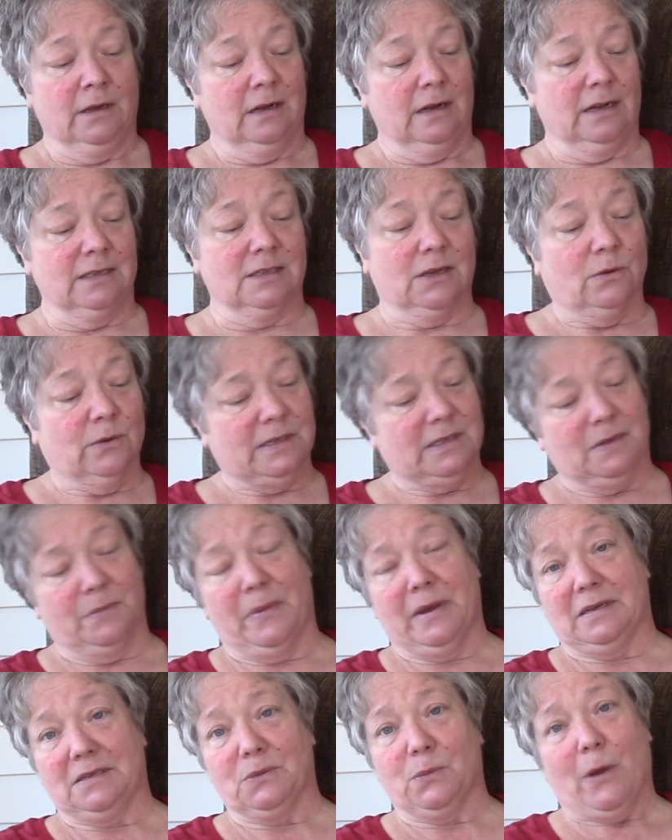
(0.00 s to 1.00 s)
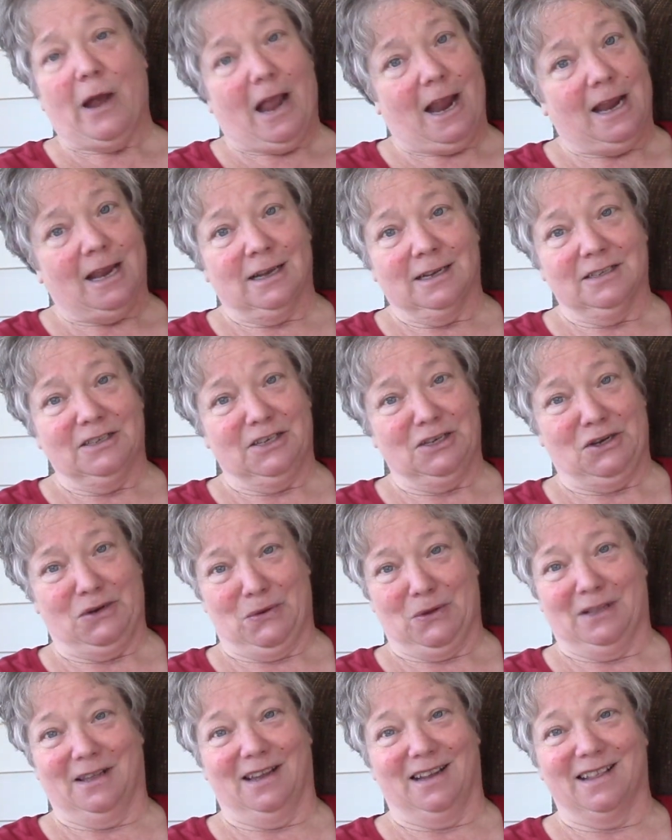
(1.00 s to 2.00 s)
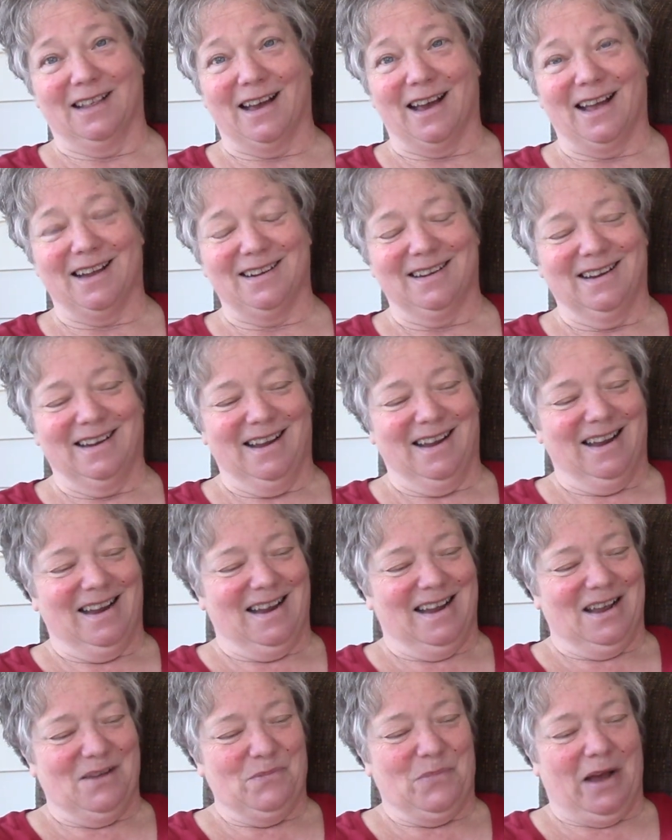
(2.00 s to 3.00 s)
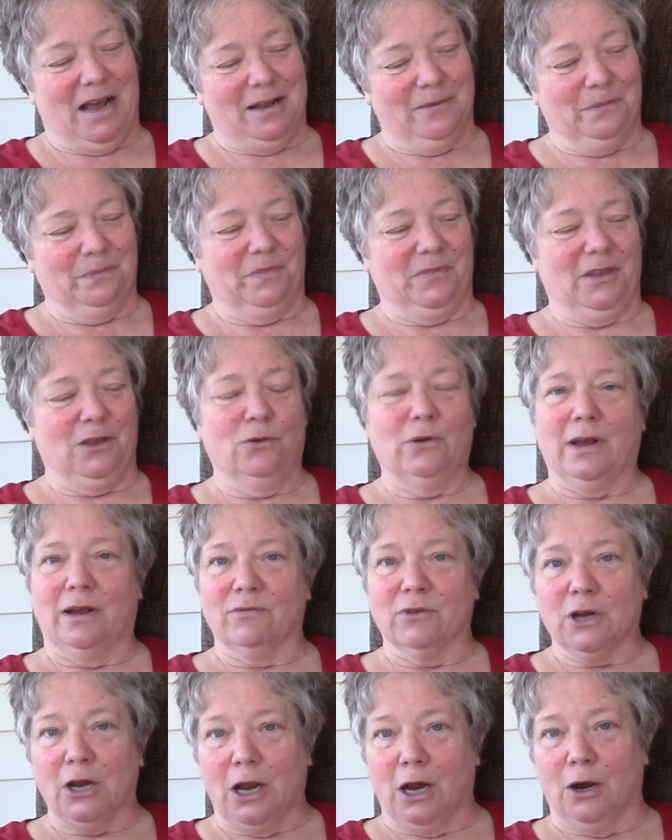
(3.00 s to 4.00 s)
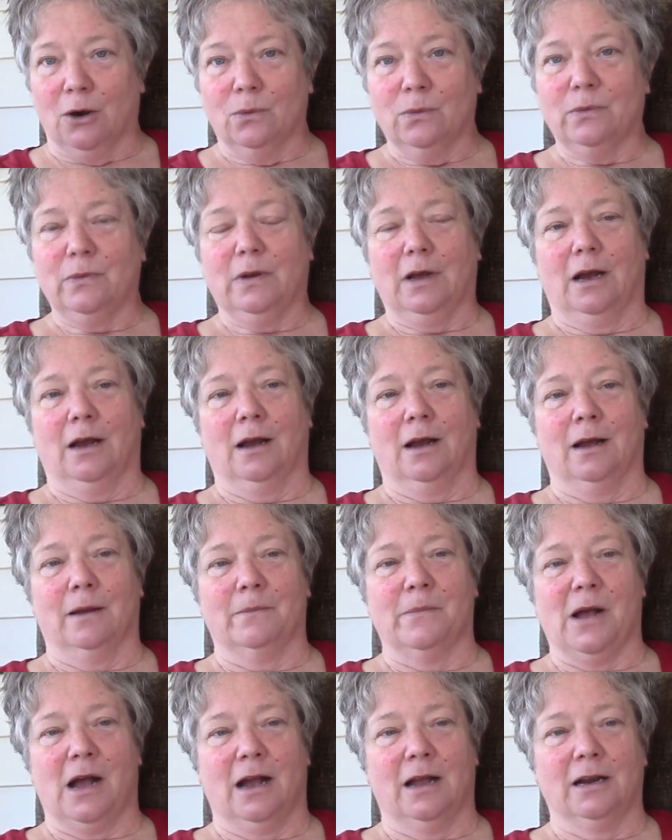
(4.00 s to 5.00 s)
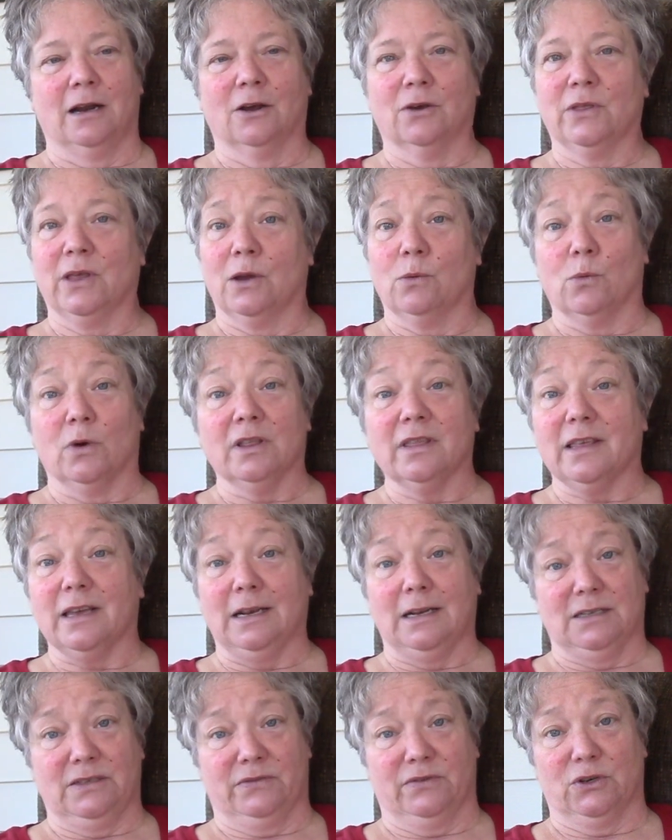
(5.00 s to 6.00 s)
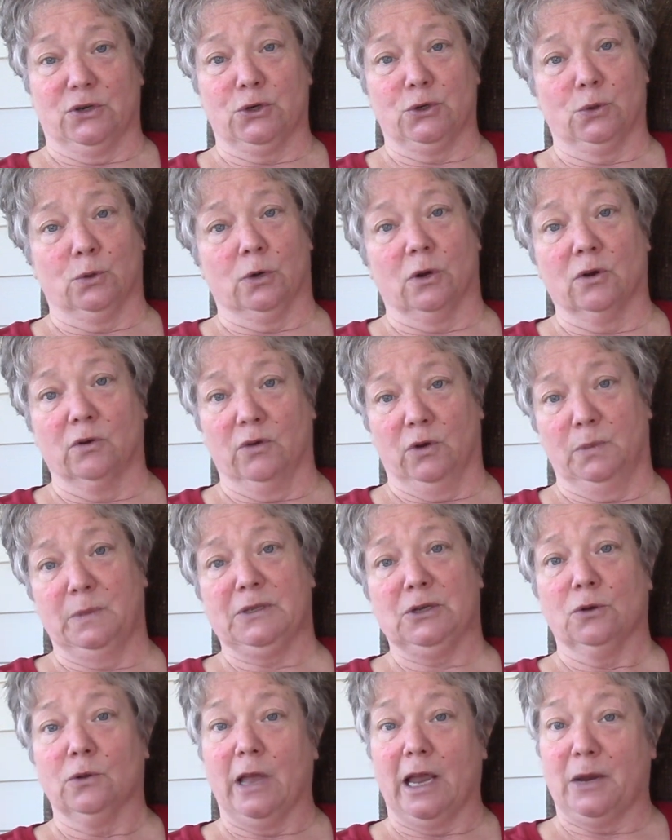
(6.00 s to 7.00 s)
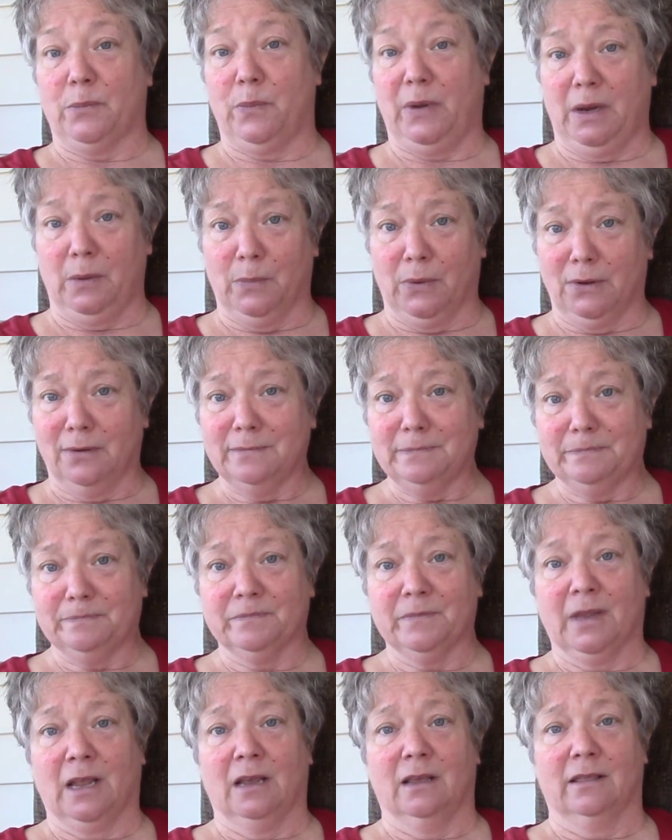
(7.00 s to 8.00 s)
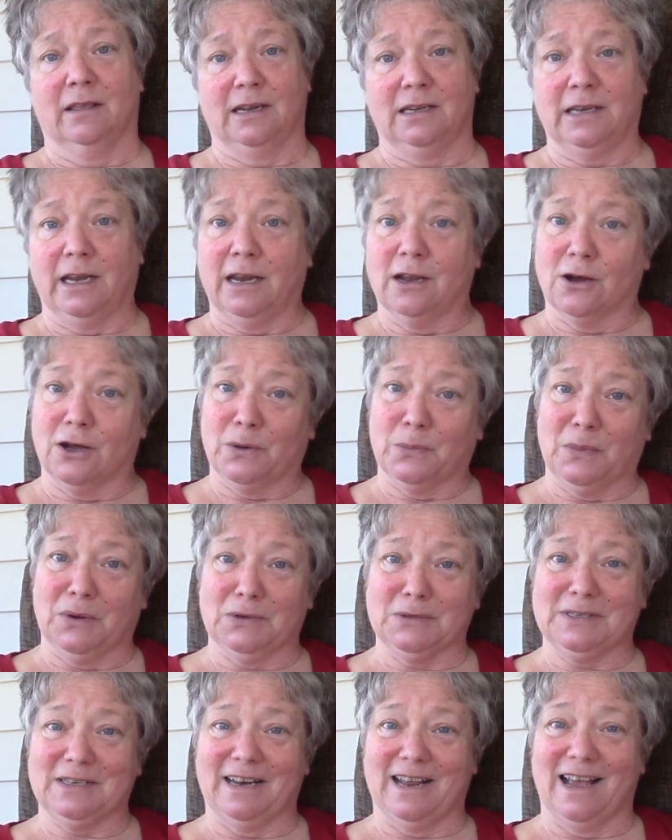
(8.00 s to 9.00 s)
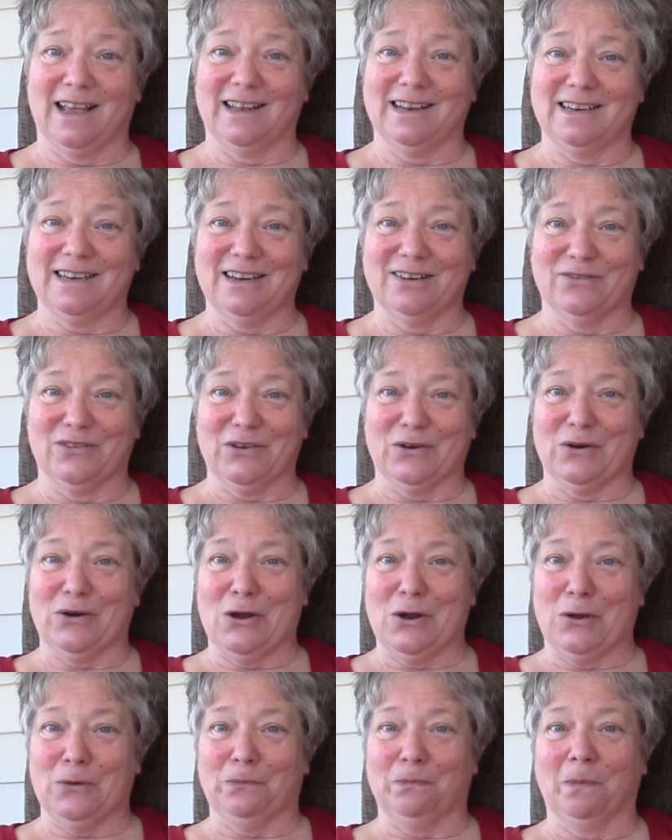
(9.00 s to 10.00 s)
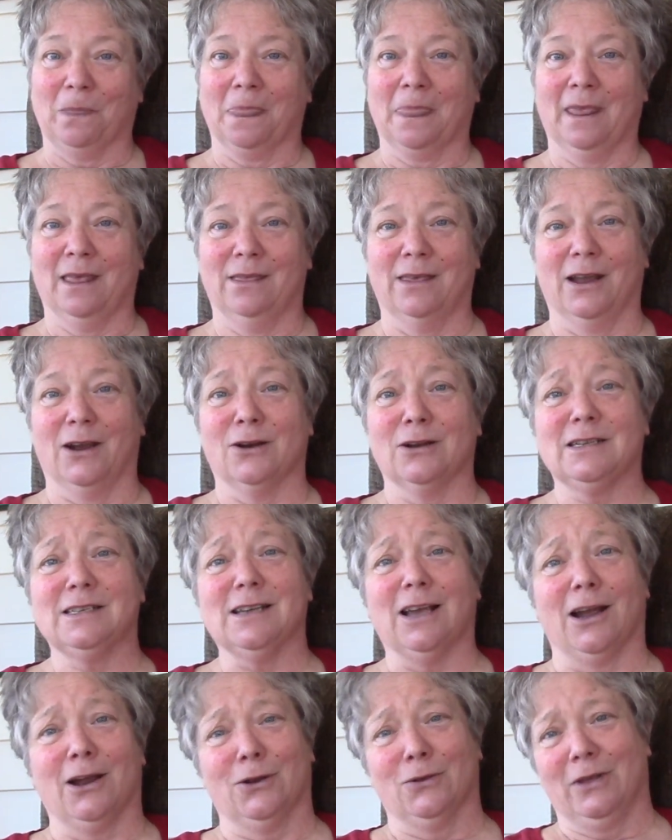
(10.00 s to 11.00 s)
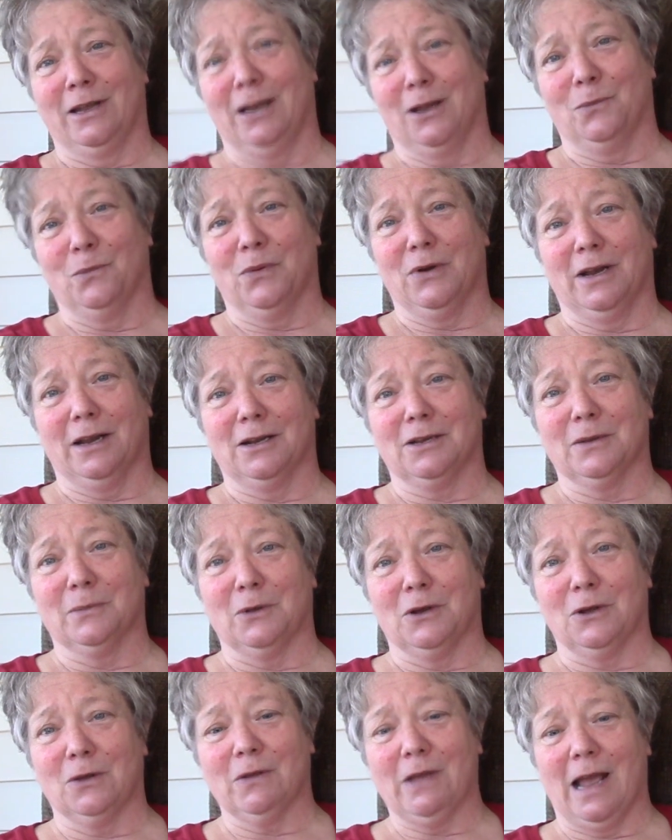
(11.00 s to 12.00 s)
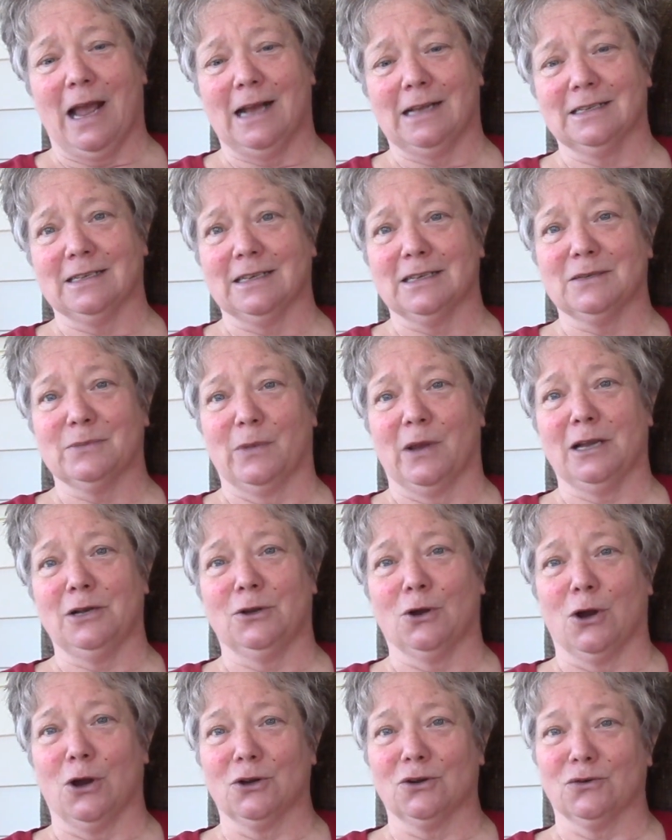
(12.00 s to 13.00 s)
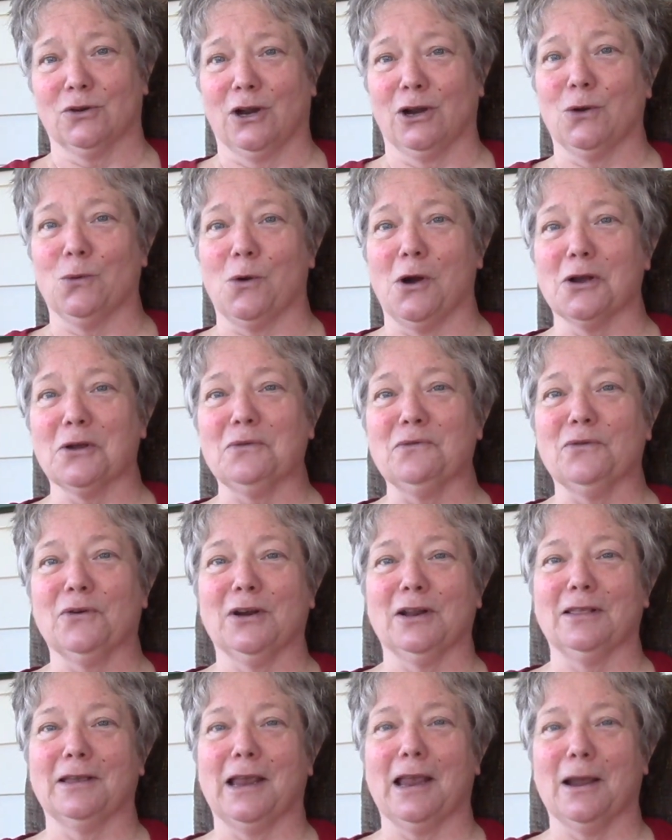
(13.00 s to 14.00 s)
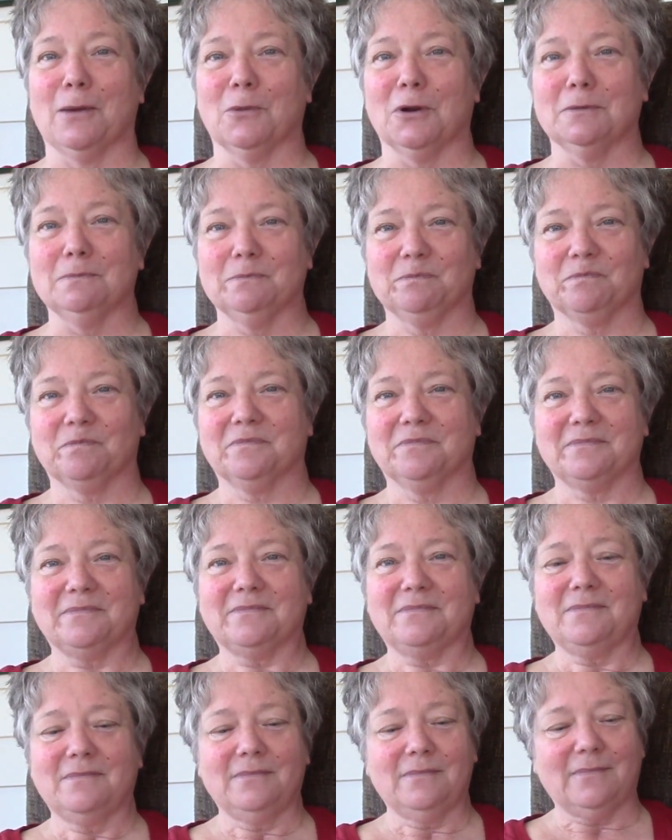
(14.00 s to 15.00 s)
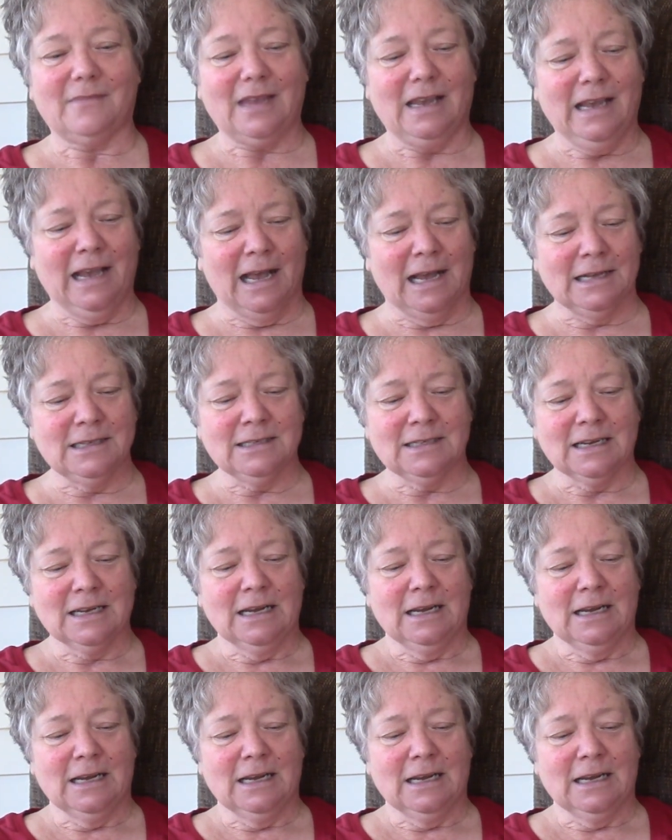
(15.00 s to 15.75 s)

It's always the best way to do it like that. But you never know. I know that one thing is for sure. Groups are like people. They take on a personality of their own. They are entirely unpredictable, as is my dog trying to walk in front of the camera. And